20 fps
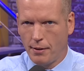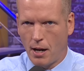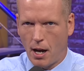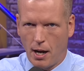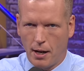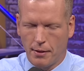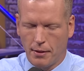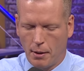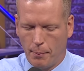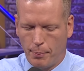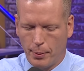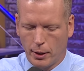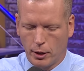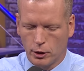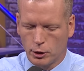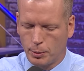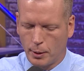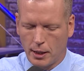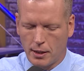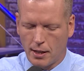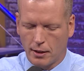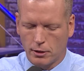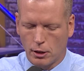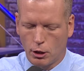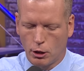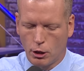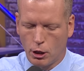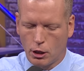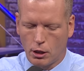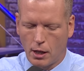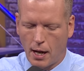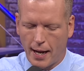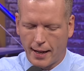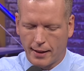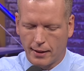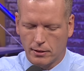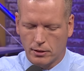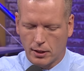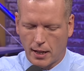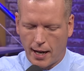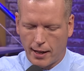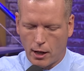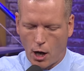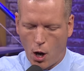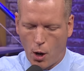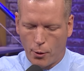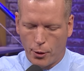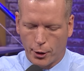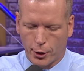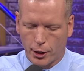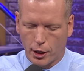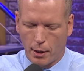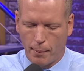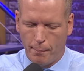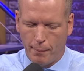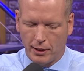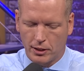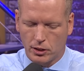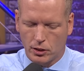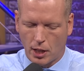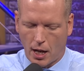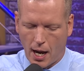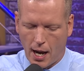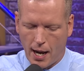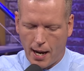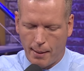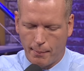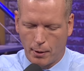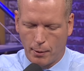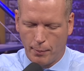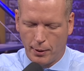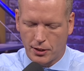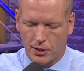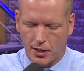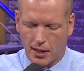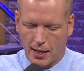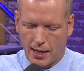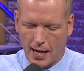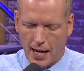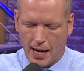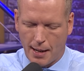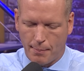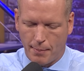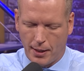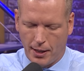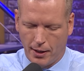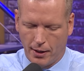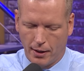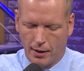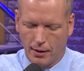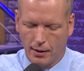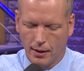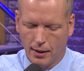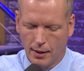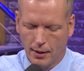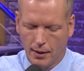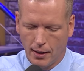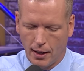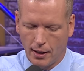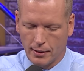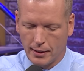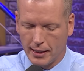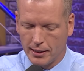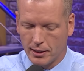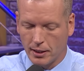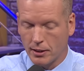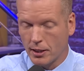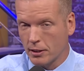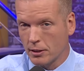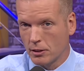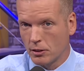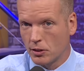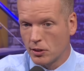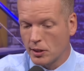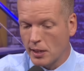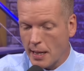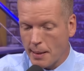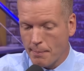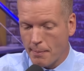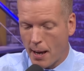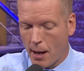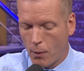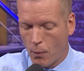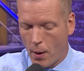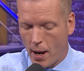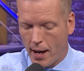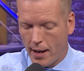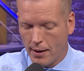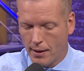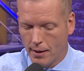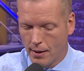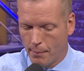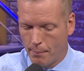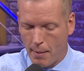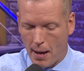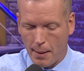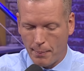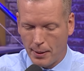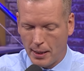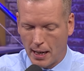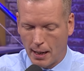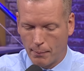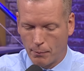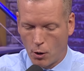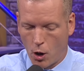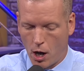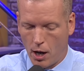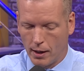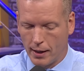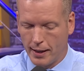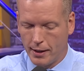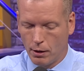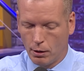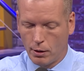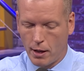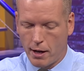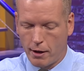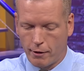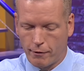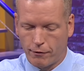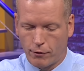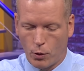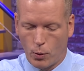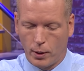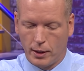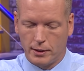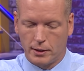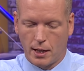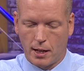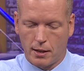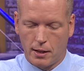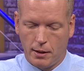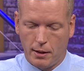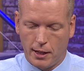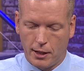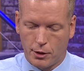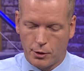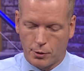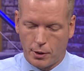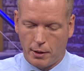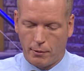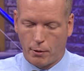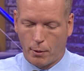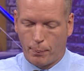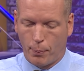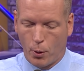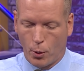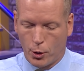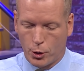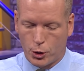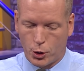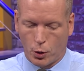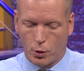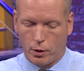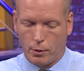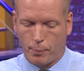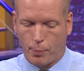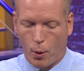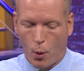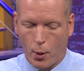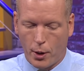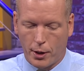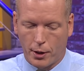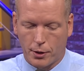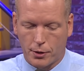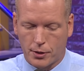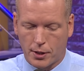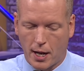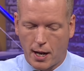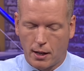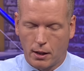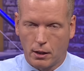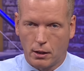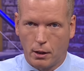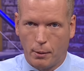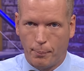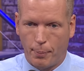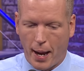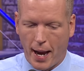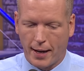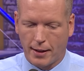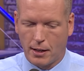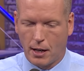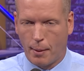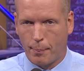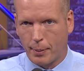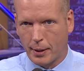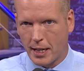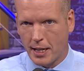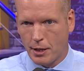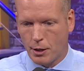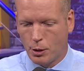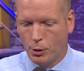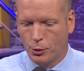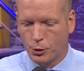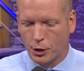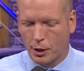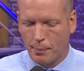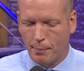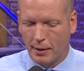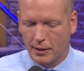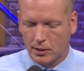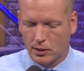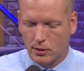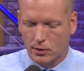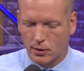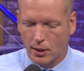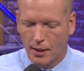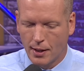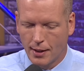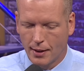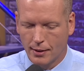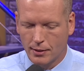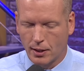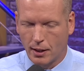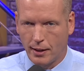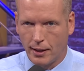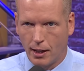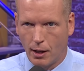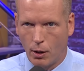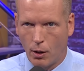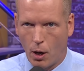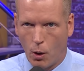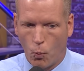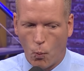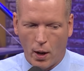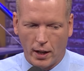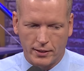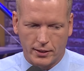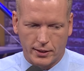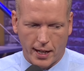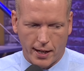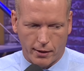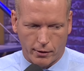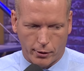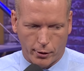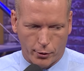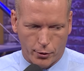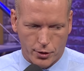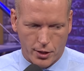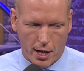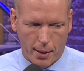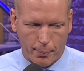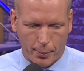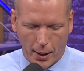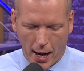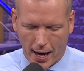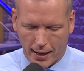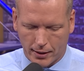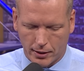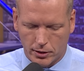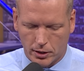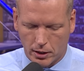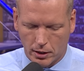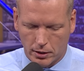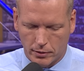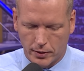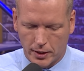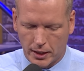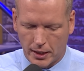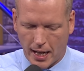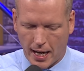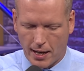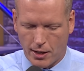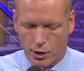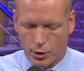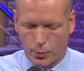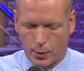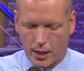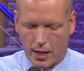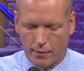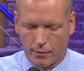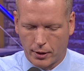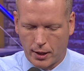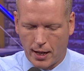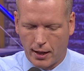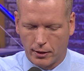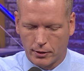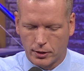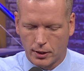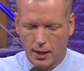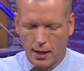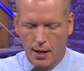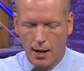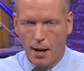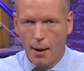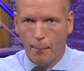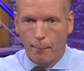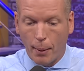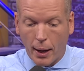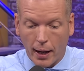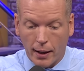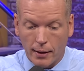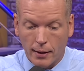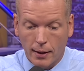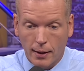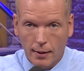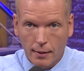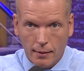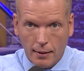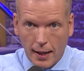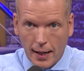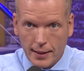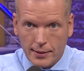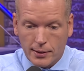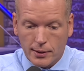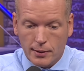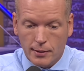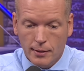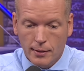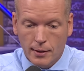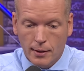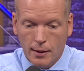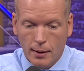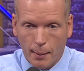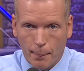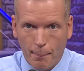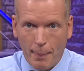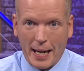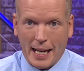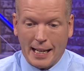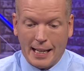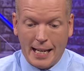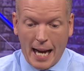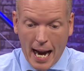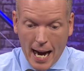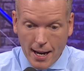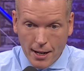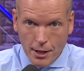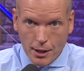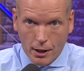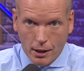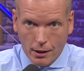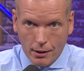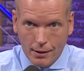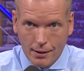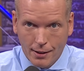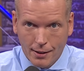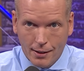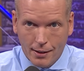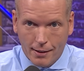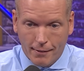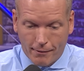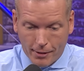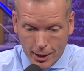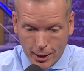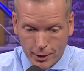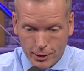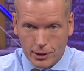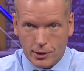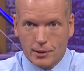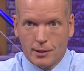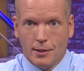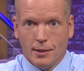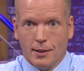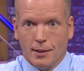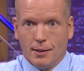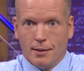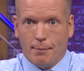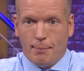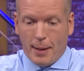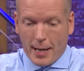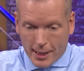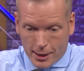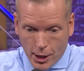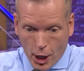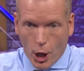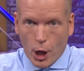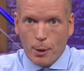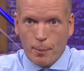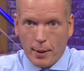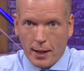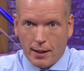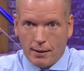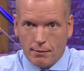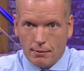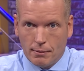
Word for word: on the Bills, but it doesn't look like it's like, oh, they're going to miss time or miss the game here. At least it doesn't seem that way. Maybe I'm wrong. I know Leonard Floyd's on the injury report. Jordan Poyer's got a little banged up, but he usually misses, so you know, a Wednesday or Thursday practice because of his age or whatever else. But it's McDaniel versus McDermott.